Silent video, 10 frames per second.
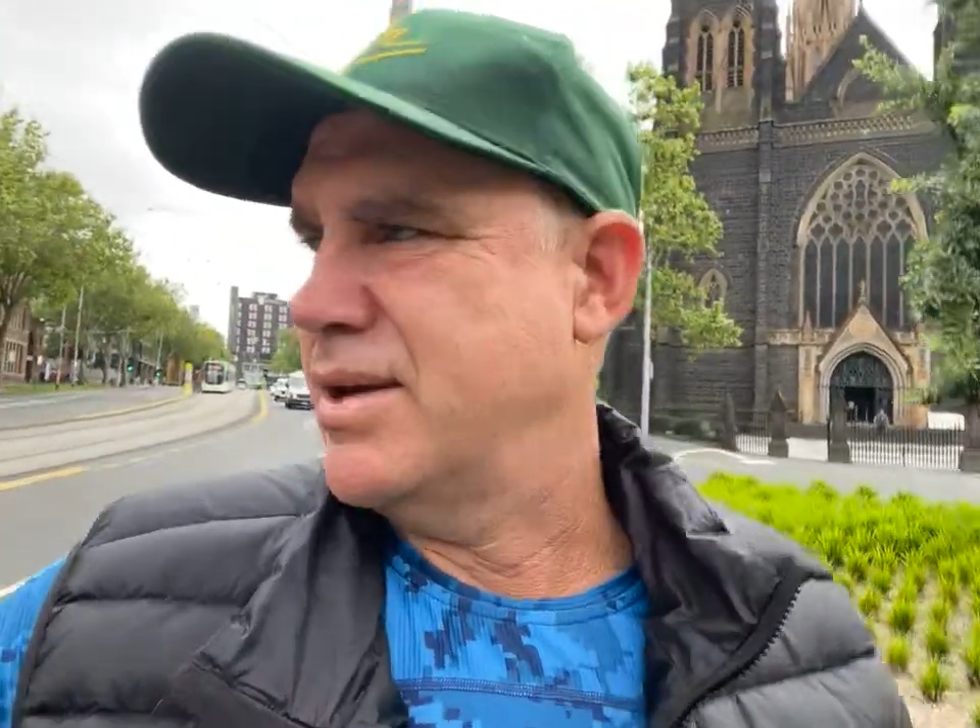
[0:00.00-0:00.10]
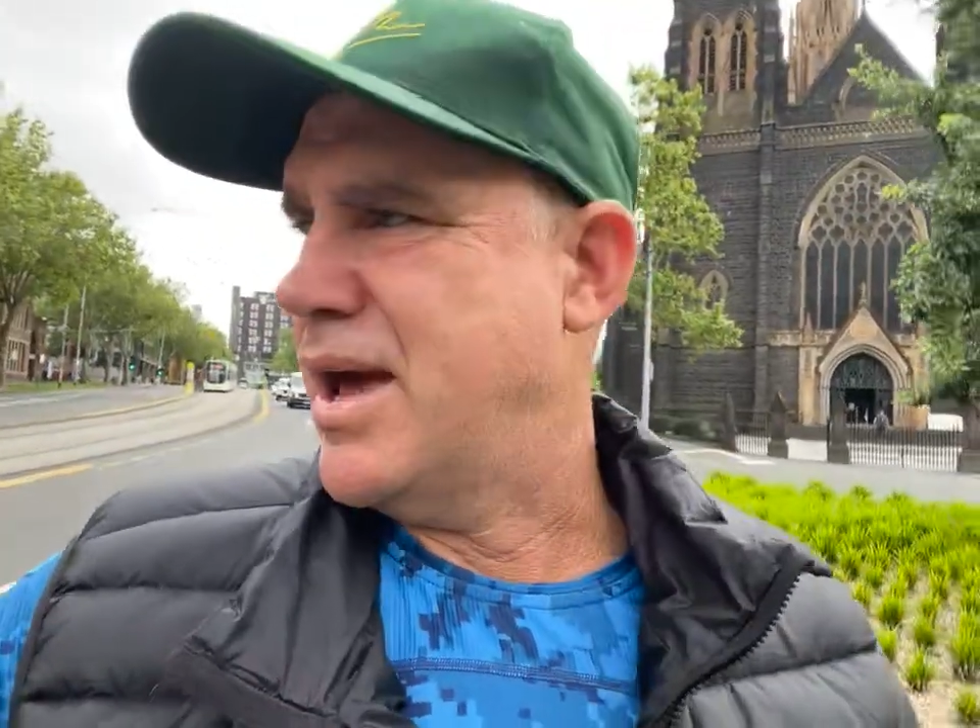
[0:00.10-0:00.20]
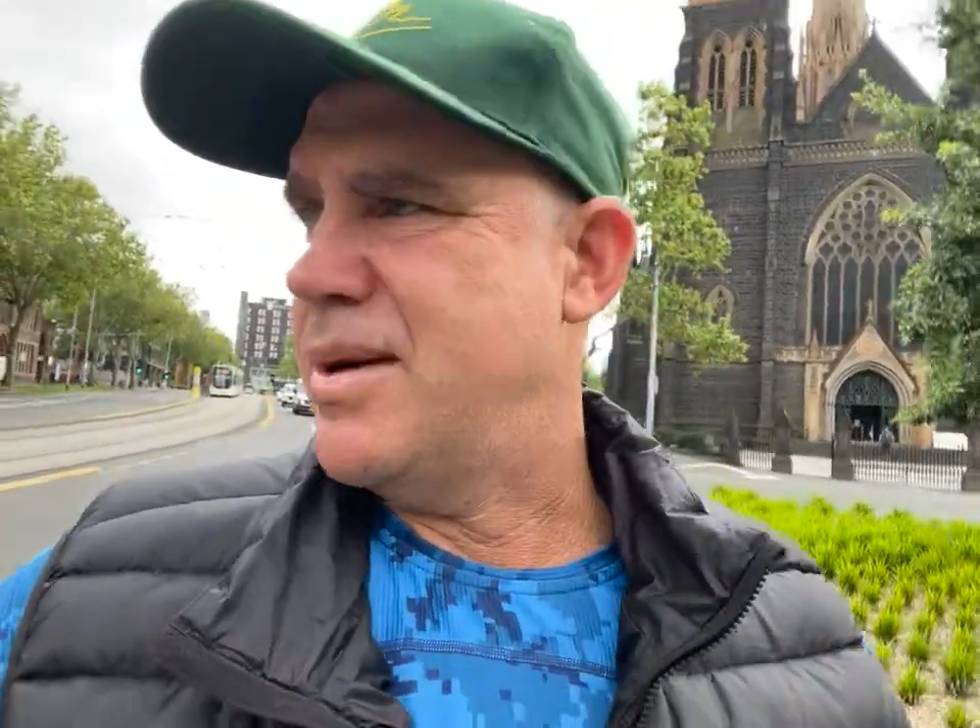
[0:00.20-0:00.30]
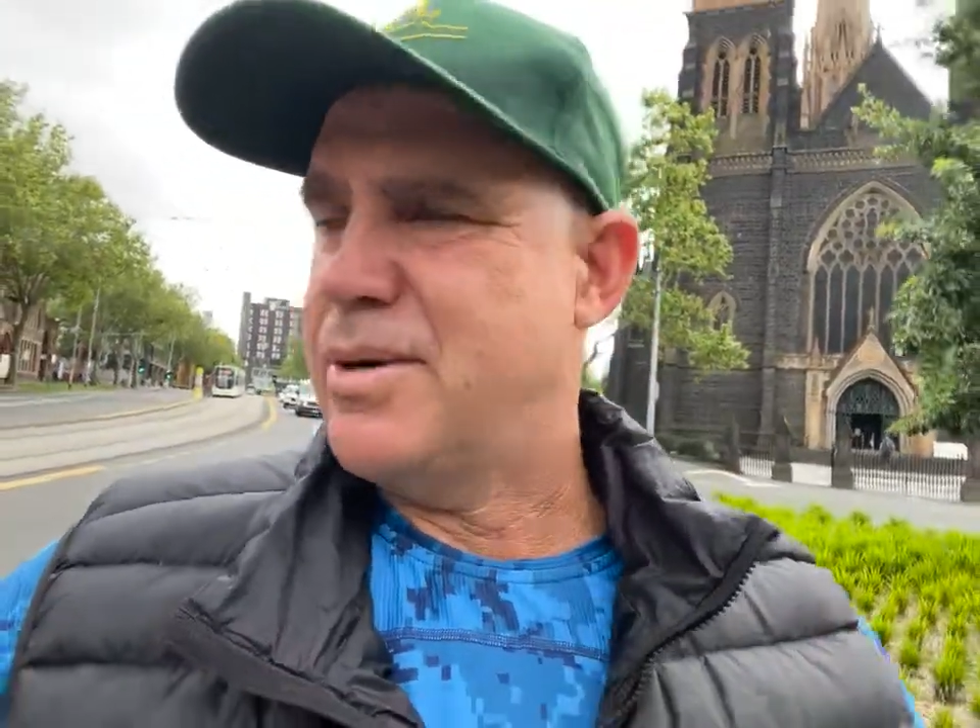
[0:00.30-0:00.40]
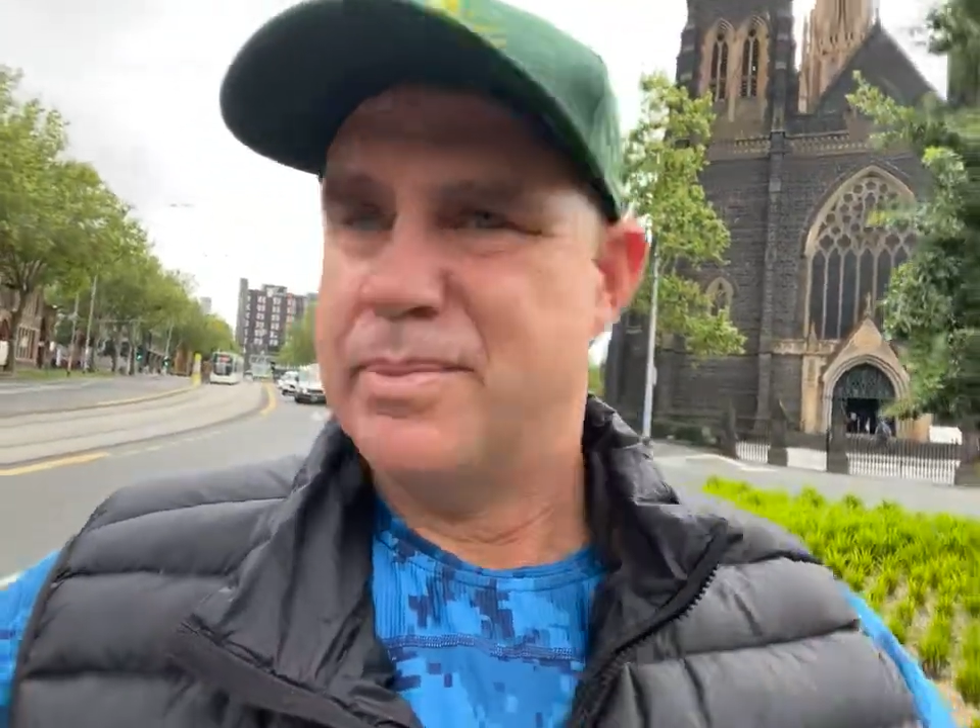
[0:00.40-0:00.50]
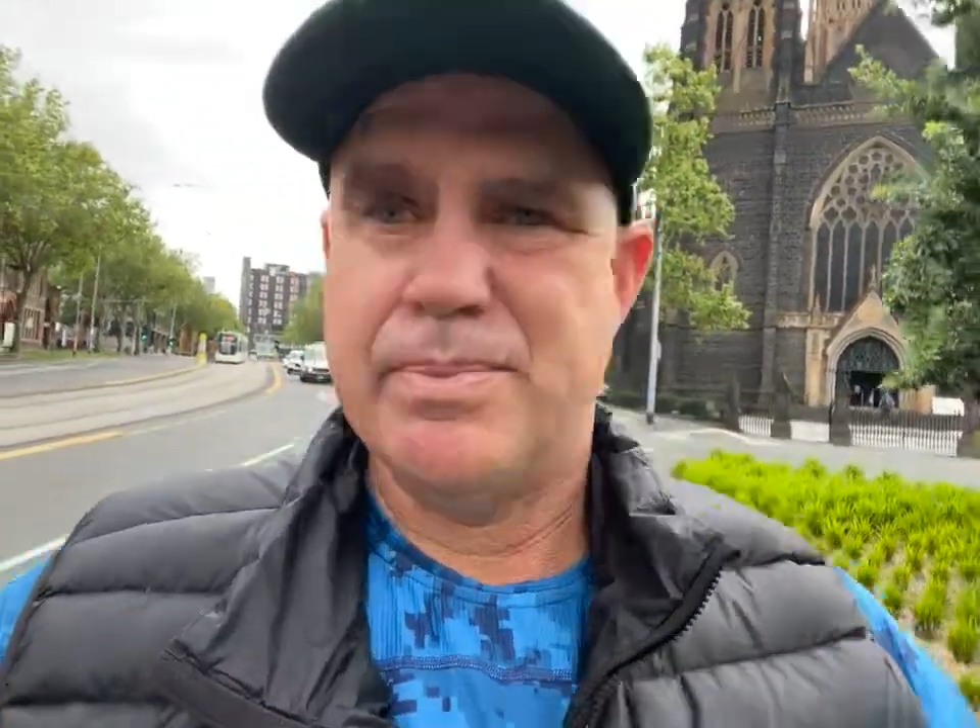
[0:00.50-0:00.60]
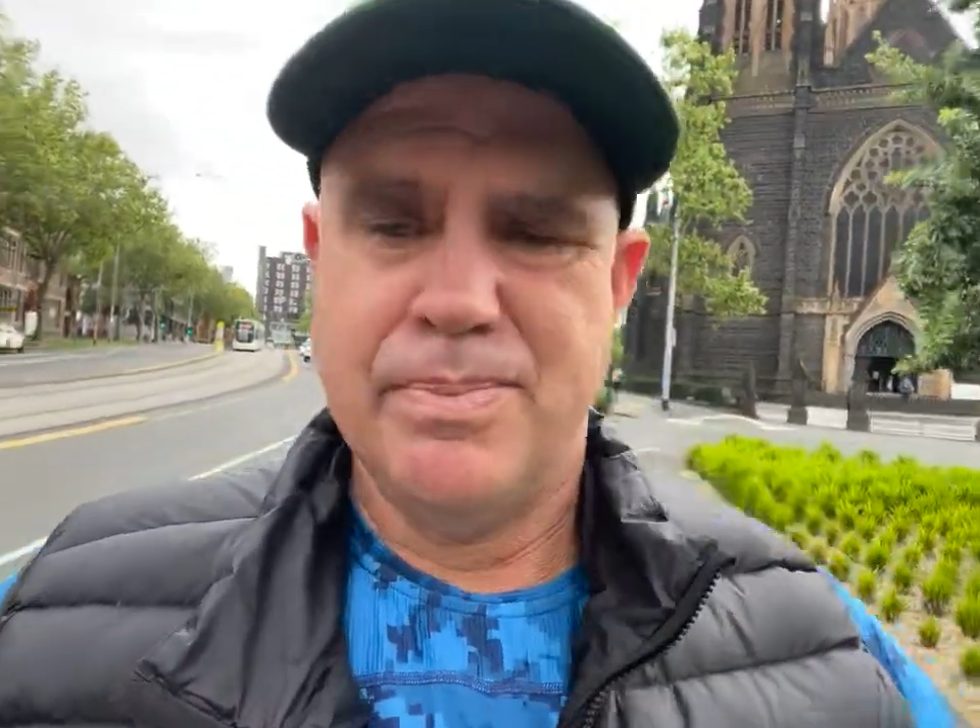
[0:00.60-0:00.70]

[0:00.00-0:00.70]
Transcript: game, I'm